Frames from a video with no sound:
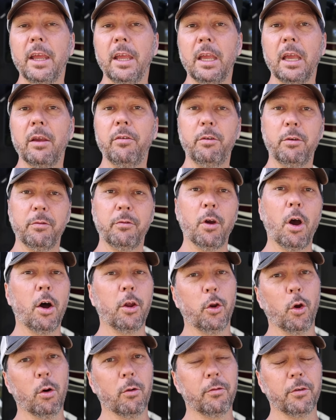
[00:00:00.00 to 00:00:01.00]
if you've
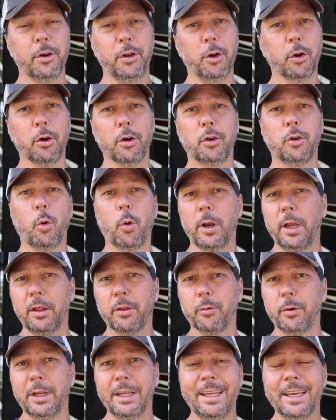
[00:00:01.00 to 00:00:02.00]
gone over your
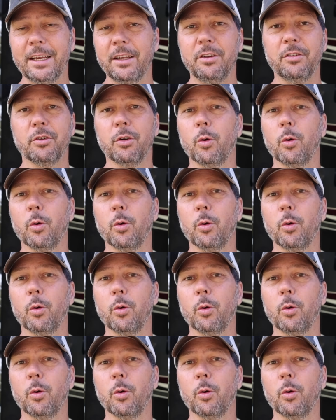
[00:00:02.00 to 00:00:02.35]
23 gigs